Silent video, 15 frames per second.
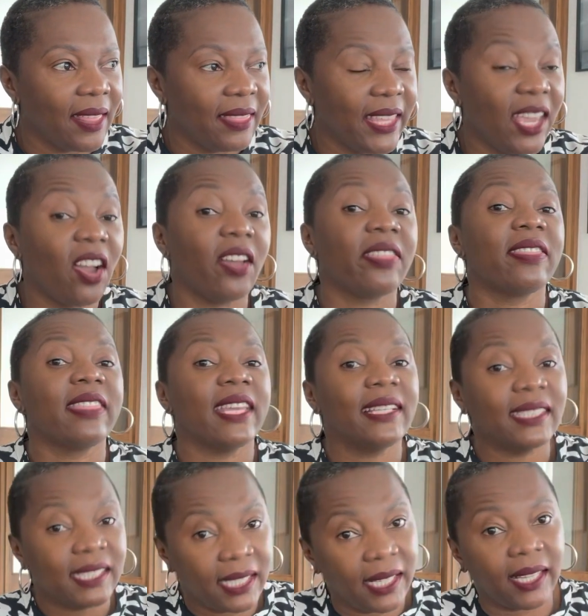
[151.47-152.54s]
The
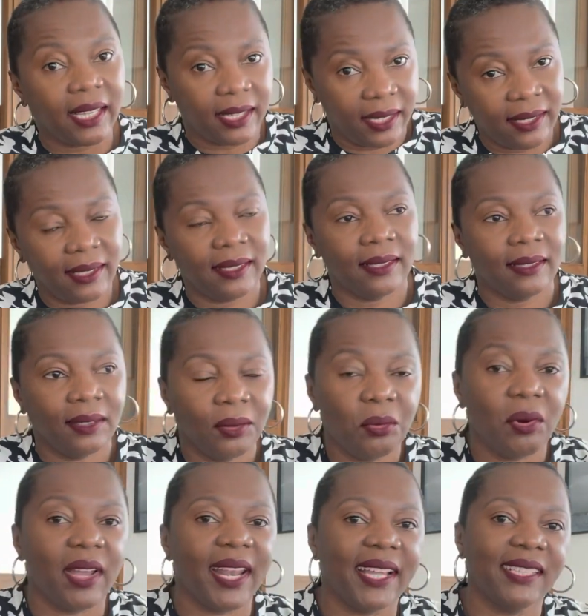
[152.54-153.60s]
authentic
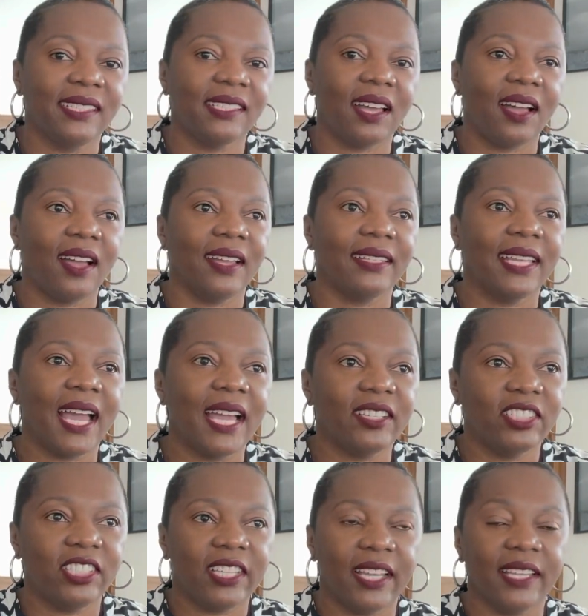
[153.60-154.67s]
what I saw,
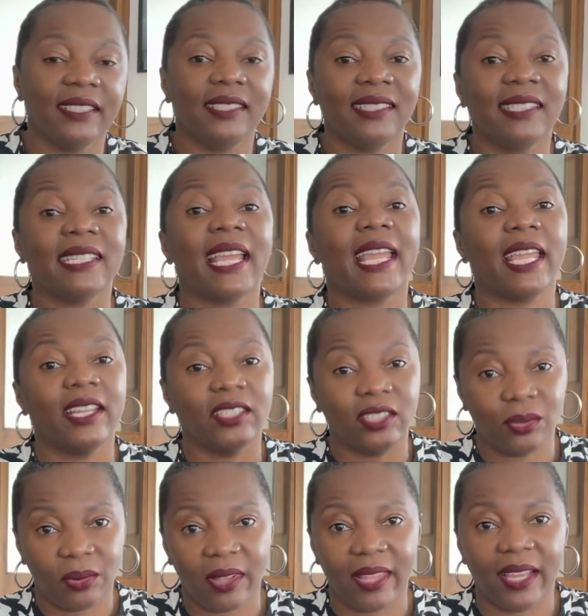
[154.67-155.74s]
not just staged
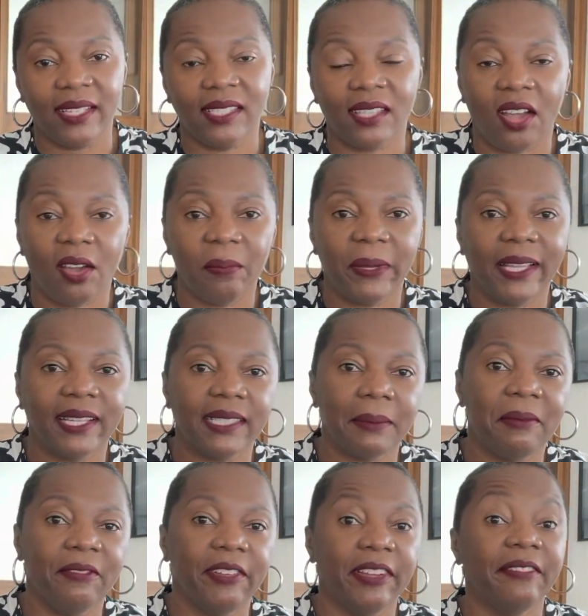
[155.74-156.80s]
what I saw, because
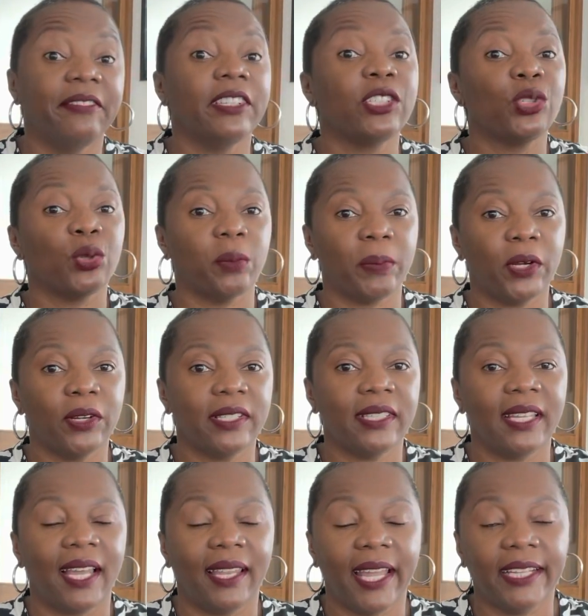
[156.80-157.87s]
I'm a very visual
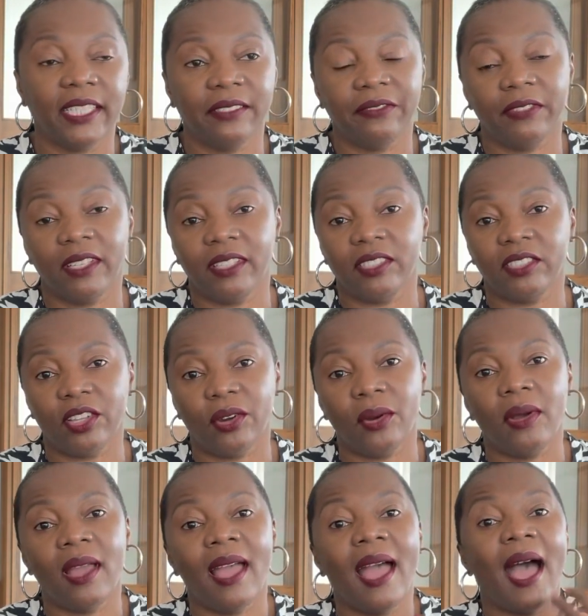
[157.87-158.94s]
person. I like to feel as though
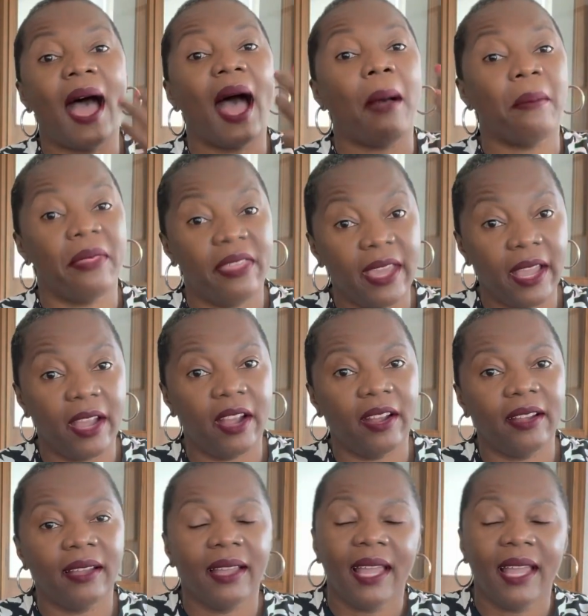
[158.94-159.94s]
I'm there.